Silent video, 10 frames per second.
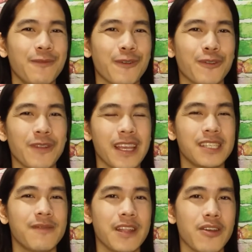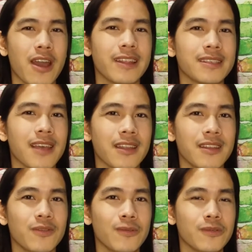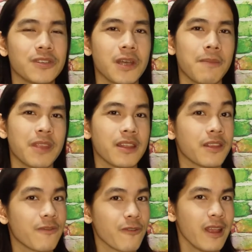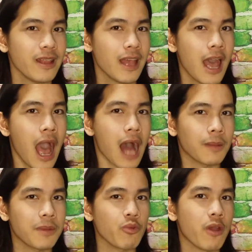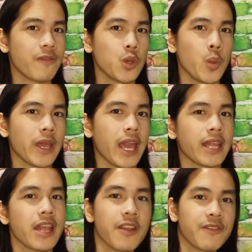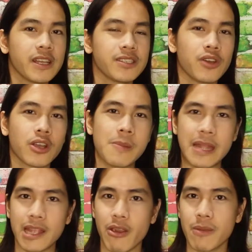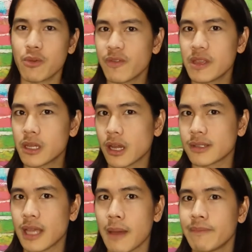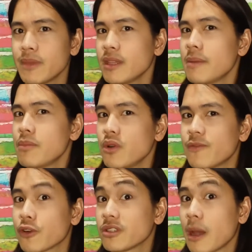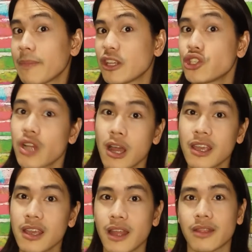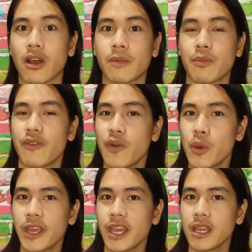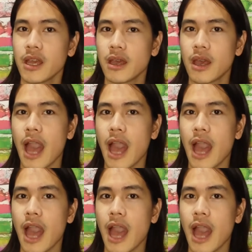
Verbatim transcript: For today's video, I decided to do something different. I'll be reviewing a Netflix documentary movie because I'm in the mood for something shocking and thought-provoking.